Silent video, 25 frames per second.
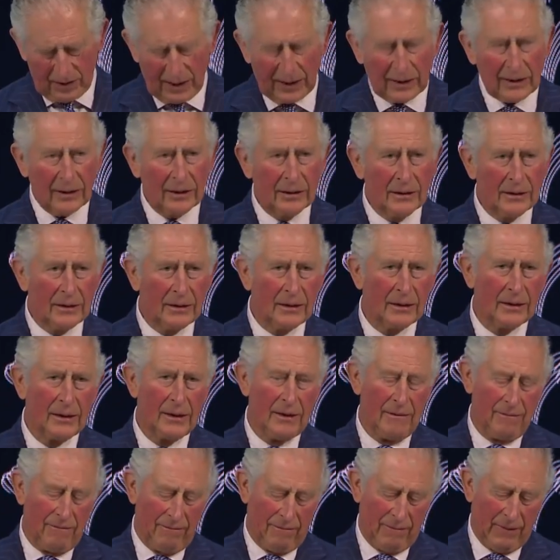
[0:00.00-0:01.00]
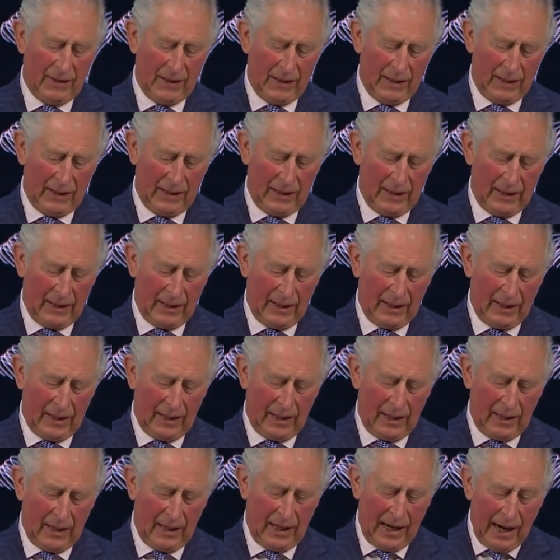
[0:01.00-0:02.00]
Second,
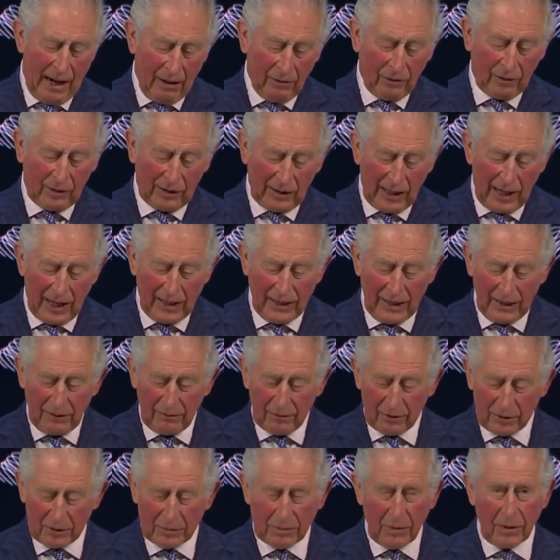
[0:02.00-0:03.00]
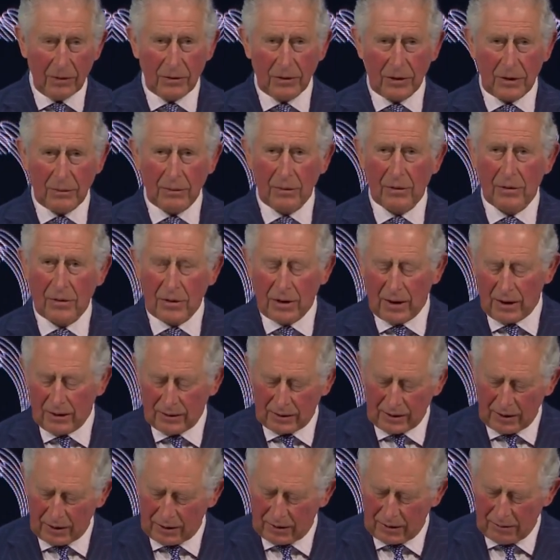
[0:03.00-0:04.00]
outlining responsible
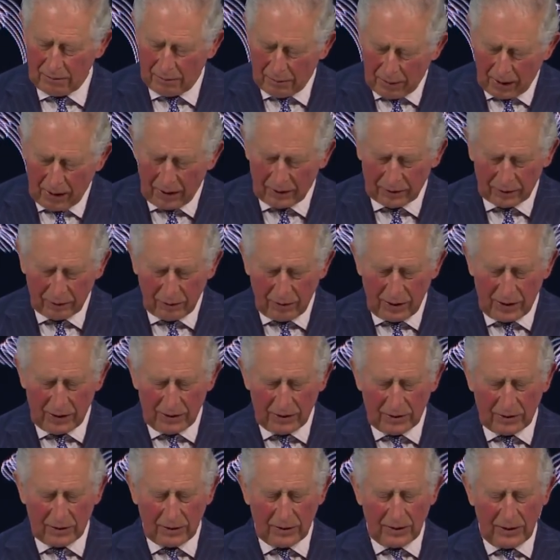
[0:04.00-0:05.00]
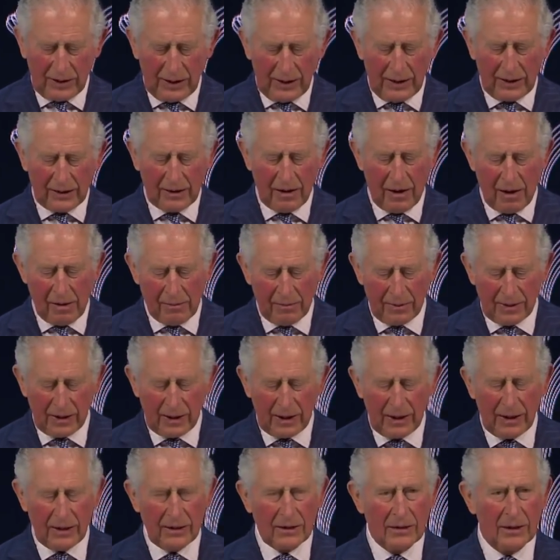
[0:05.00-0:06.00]
transition pathways to
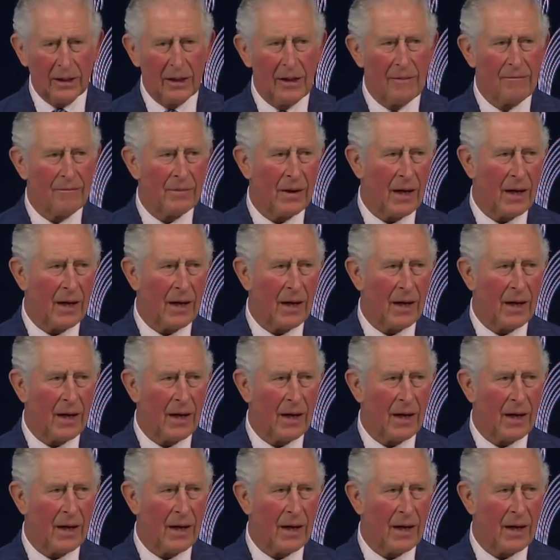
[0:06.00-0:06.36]
decarbonize